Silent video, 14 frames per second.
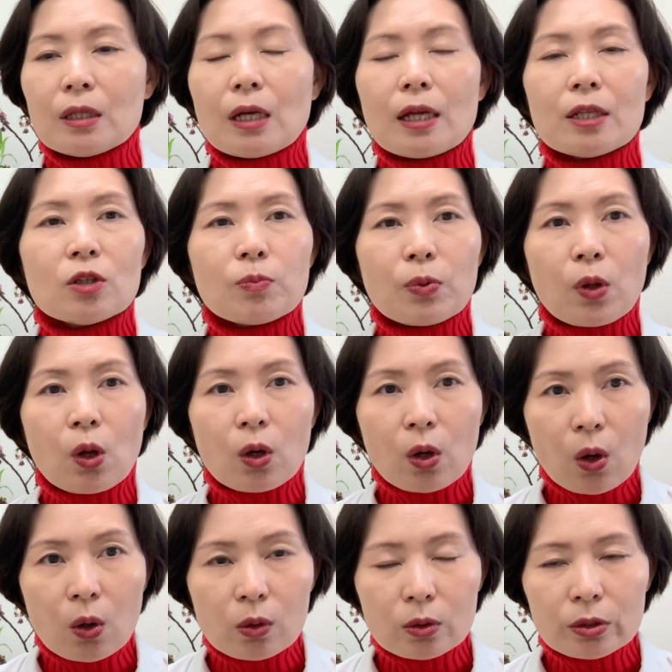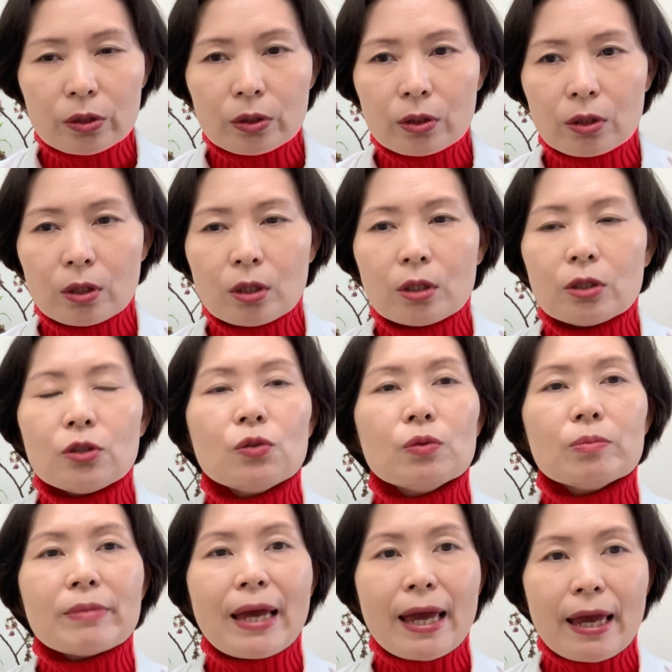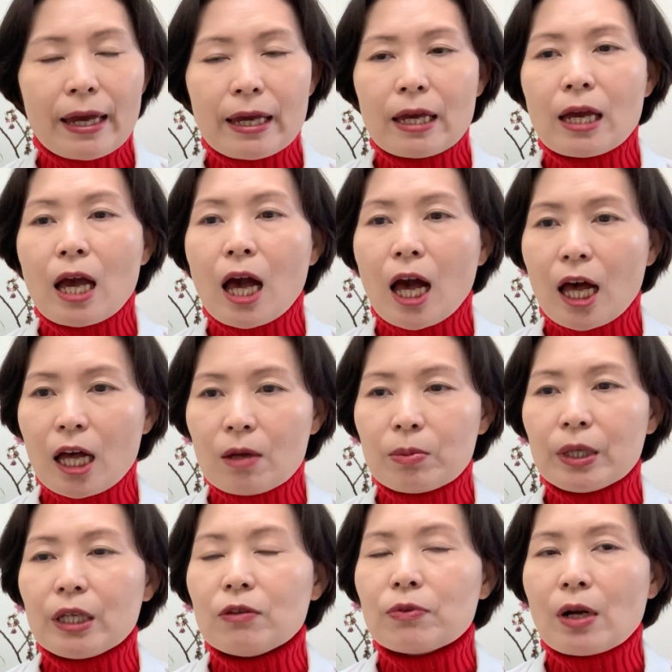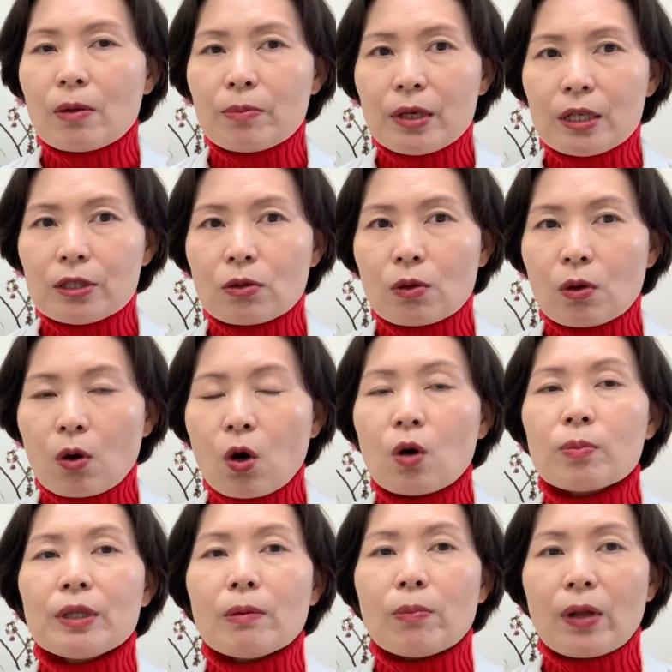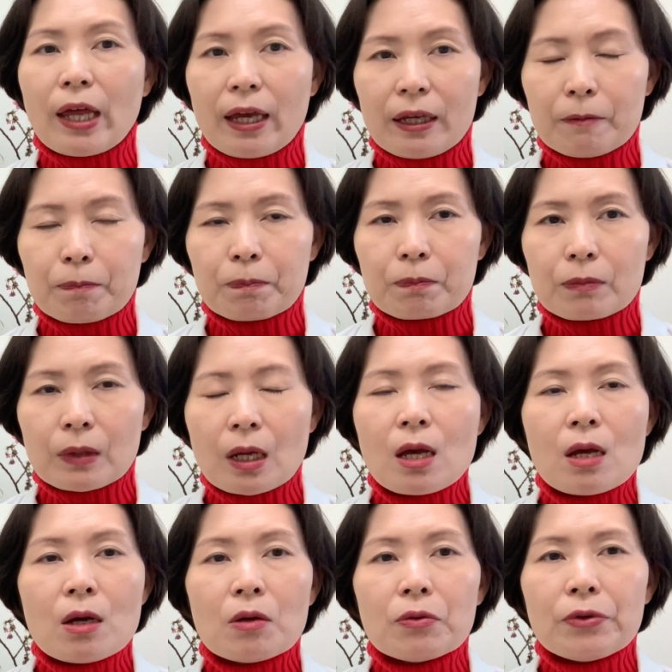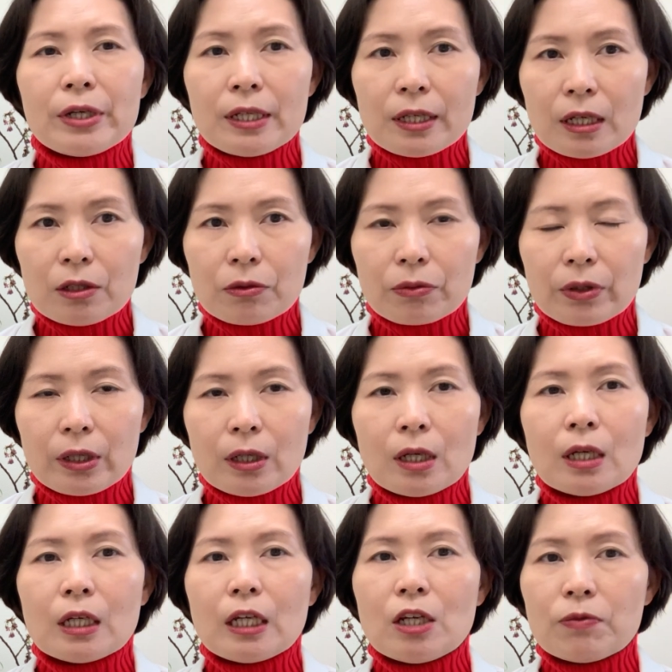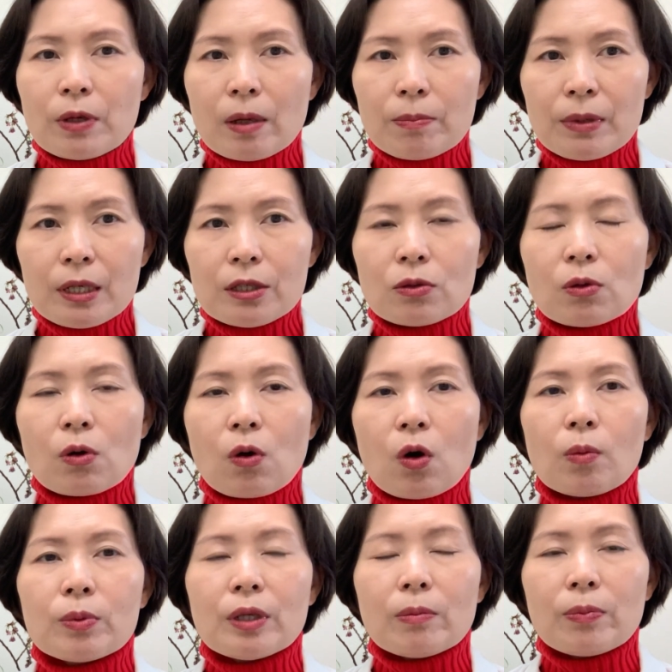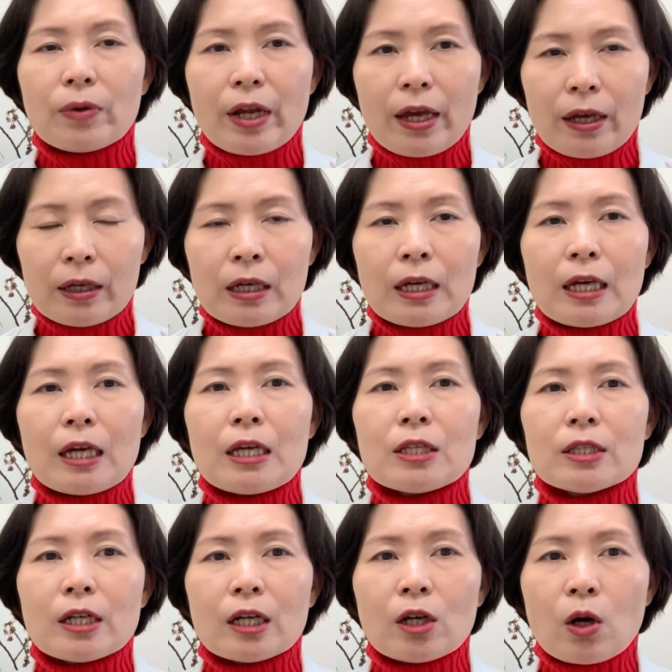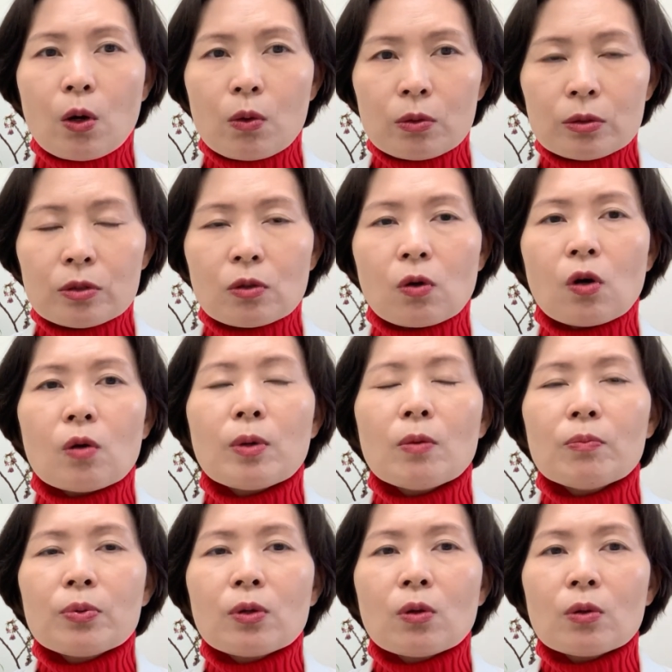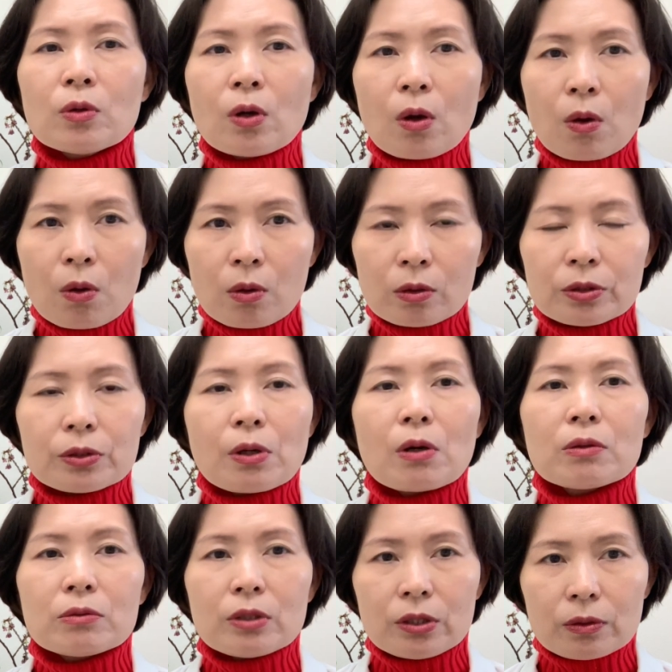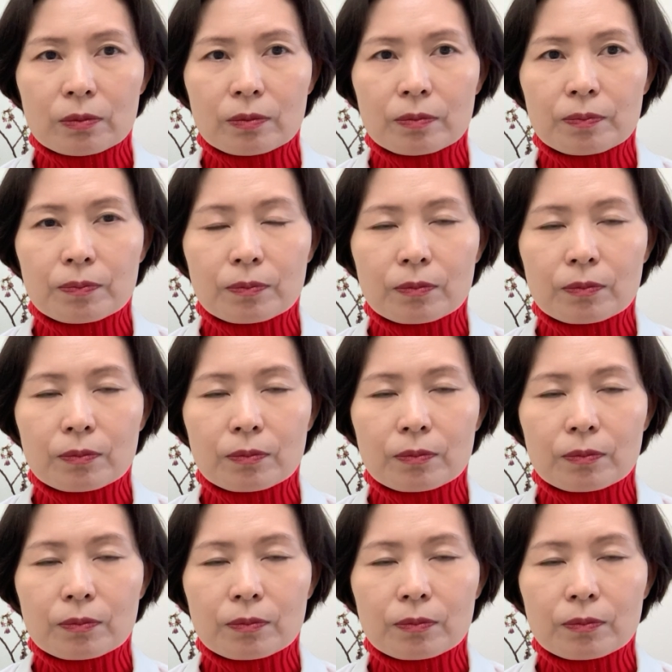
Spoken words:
and prolonged, you may have inflammation of the brain. Recently, inflammation of the brain is the cause of prolonged condition.